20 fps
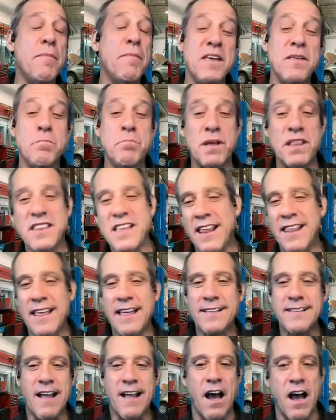mean, but yeah,
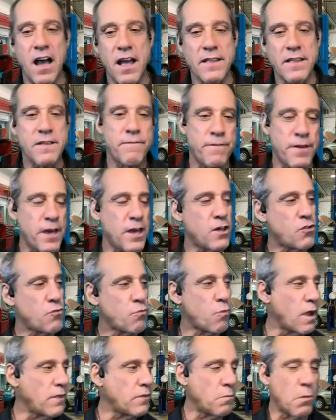they like to hunt, fish,
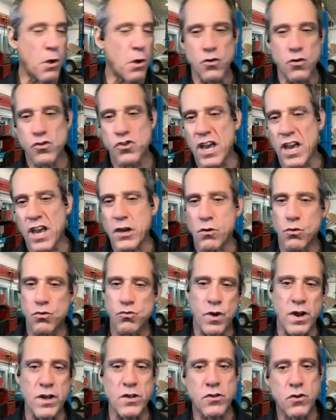ride their
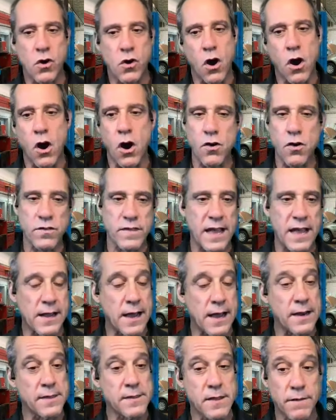motorcycles, race cars, that
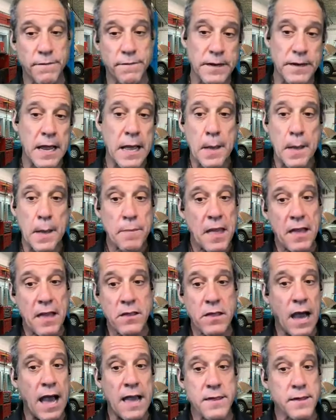kind of stuff. And
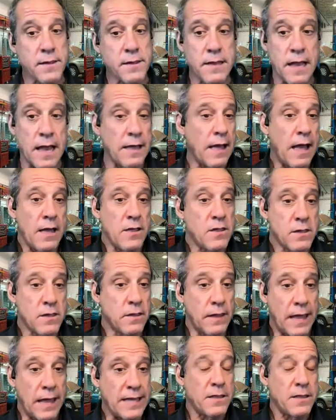I
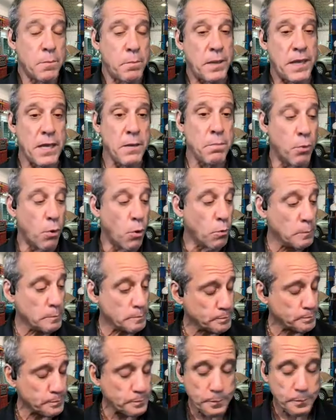just like the people.
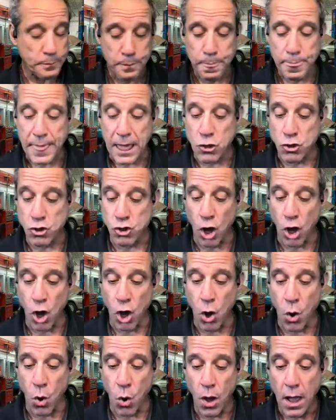
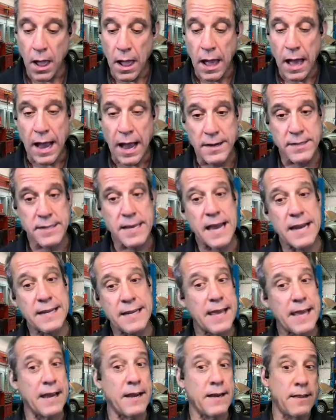So I decided
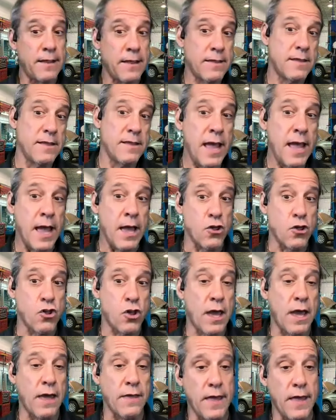to get into this
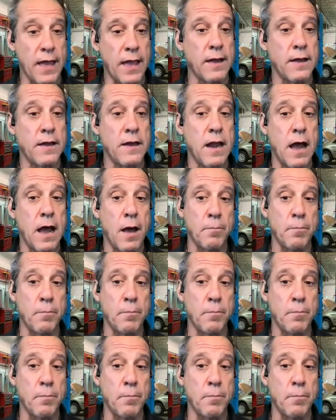niche. And then,